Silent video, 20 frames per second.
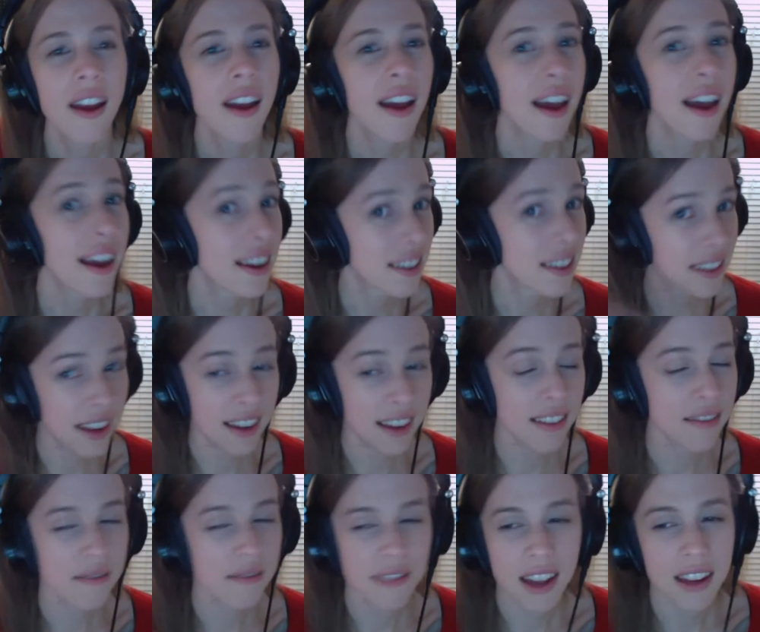And
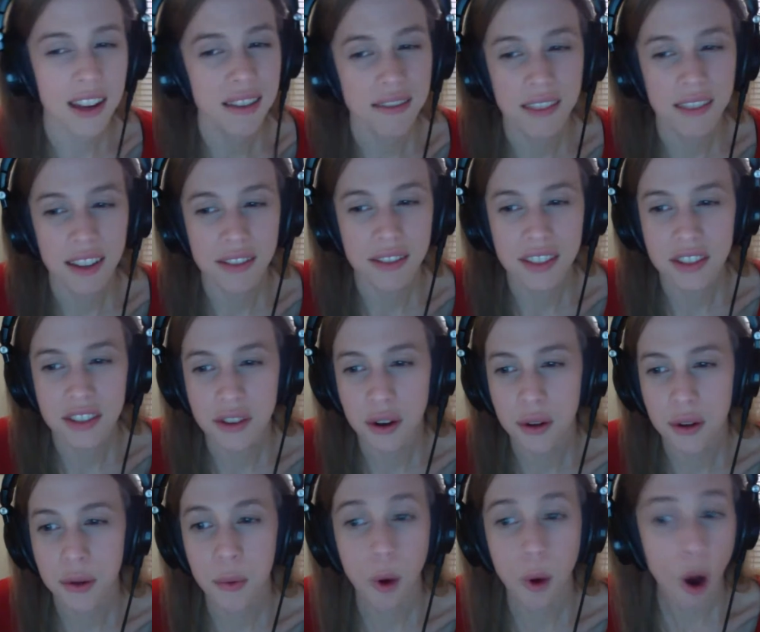I'd I'd love to show
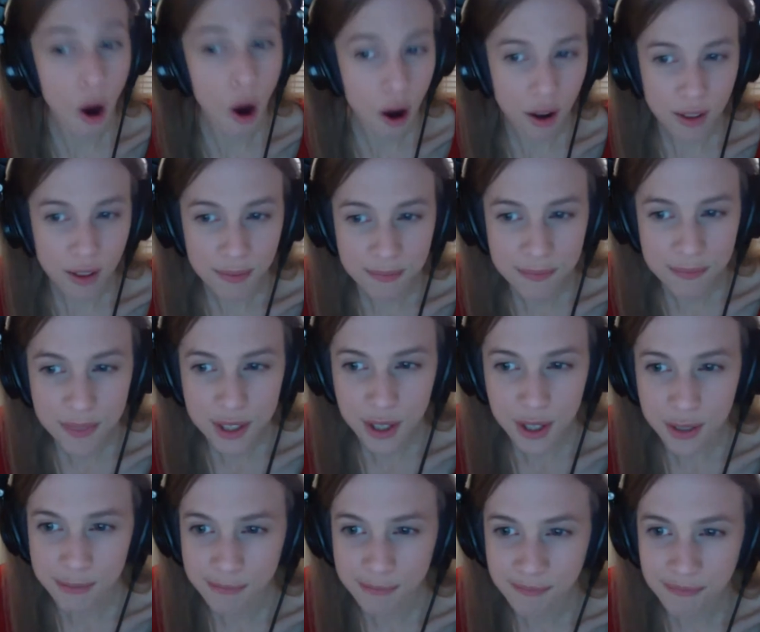you all.
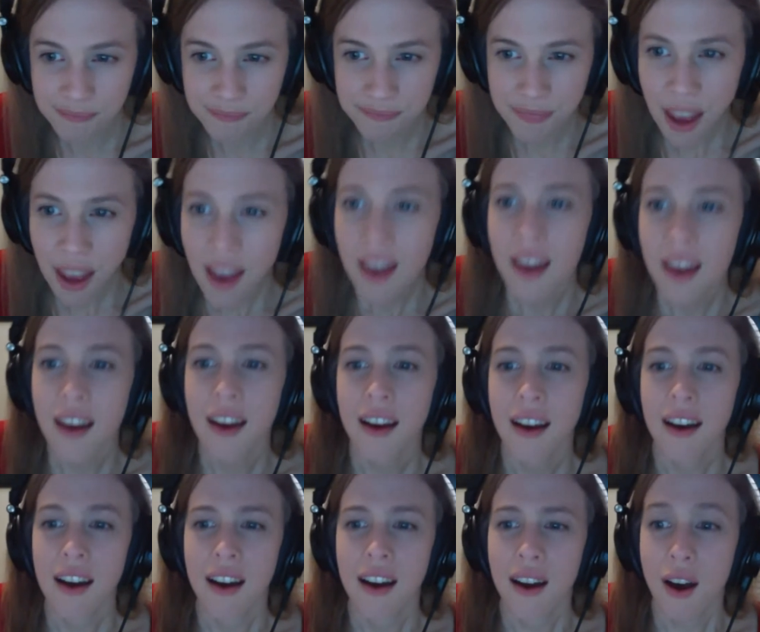So,
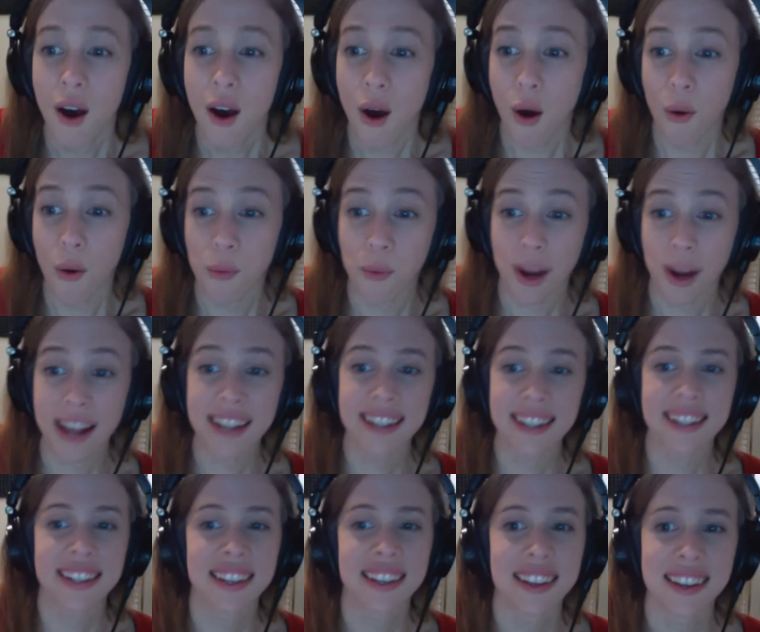all
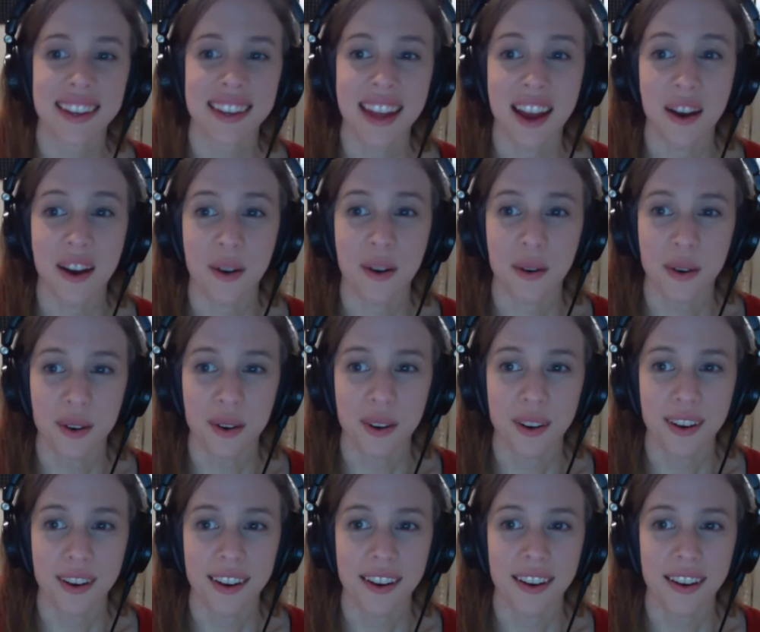right, now
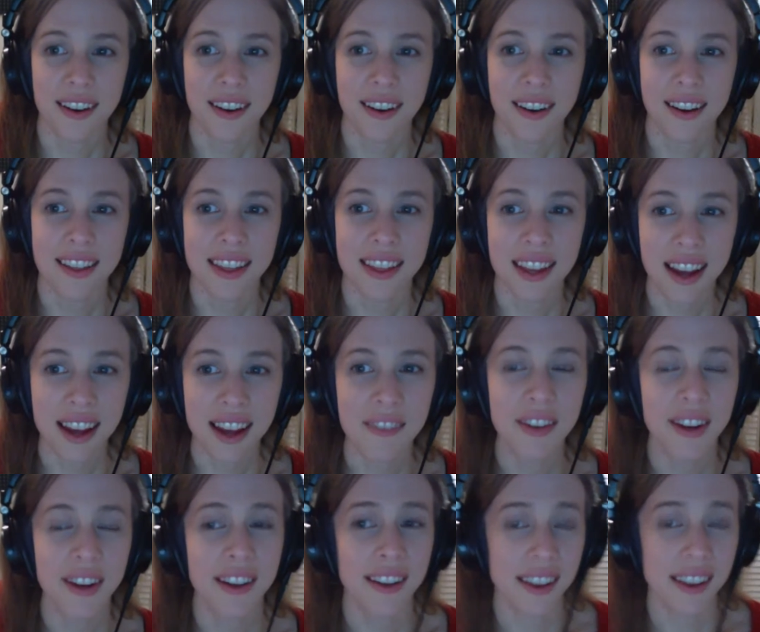I think
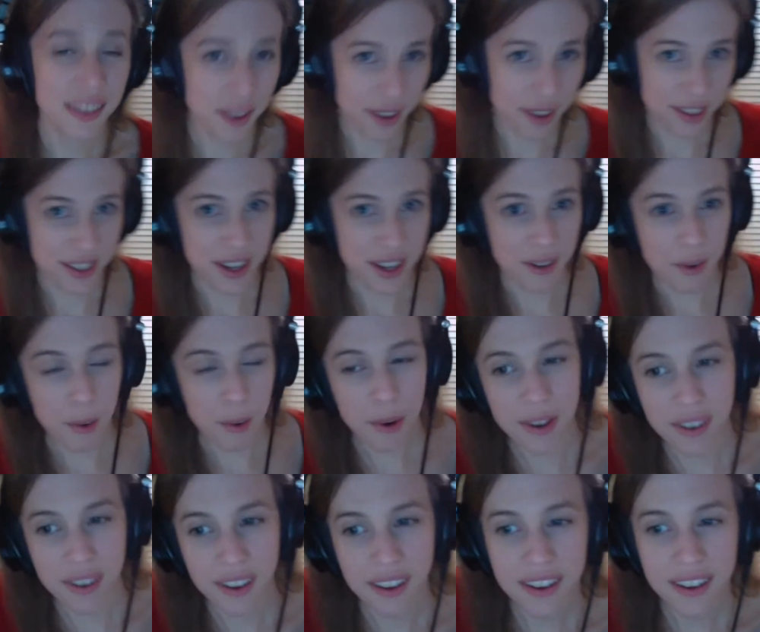I've acknowledged
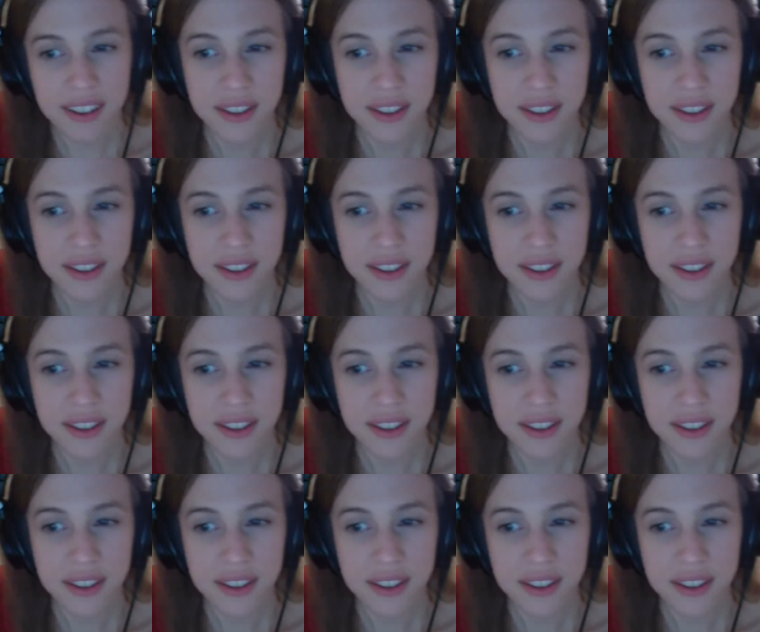everyone.